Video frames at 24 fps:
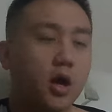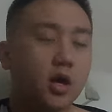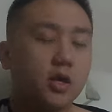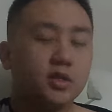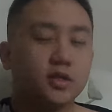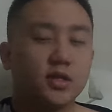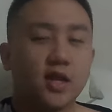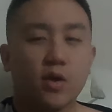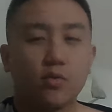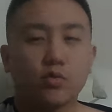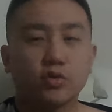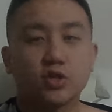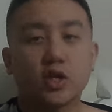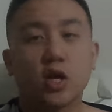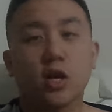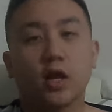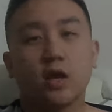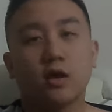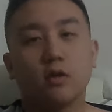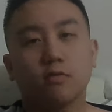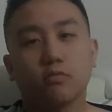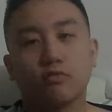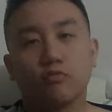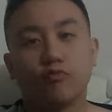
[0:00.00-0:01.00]
Today was sunny.
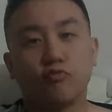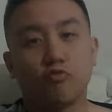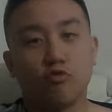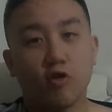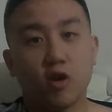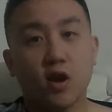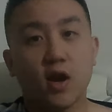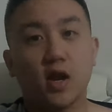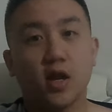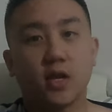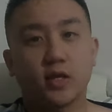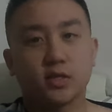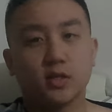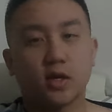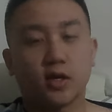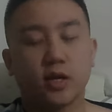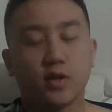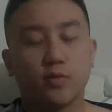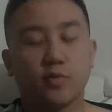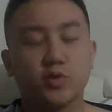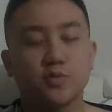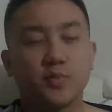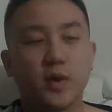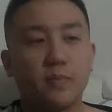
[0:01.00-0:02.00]
Really sunny,
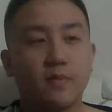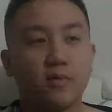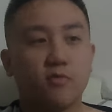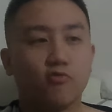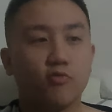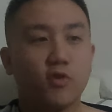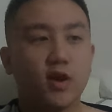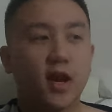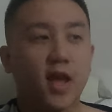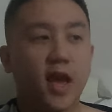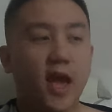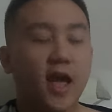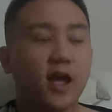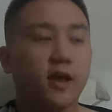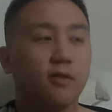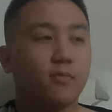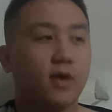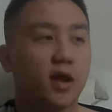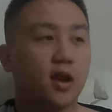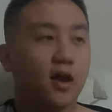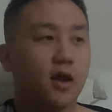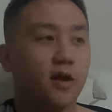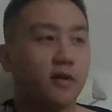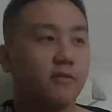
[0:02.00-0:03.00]
which made me really hate
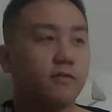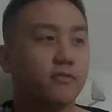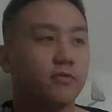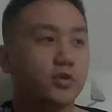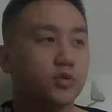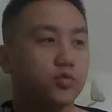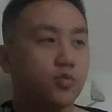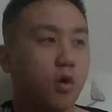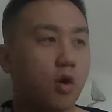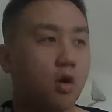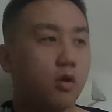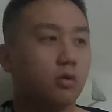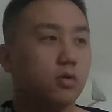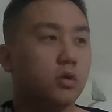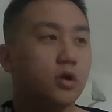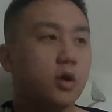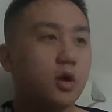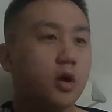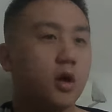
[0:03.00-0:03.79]
my life as well.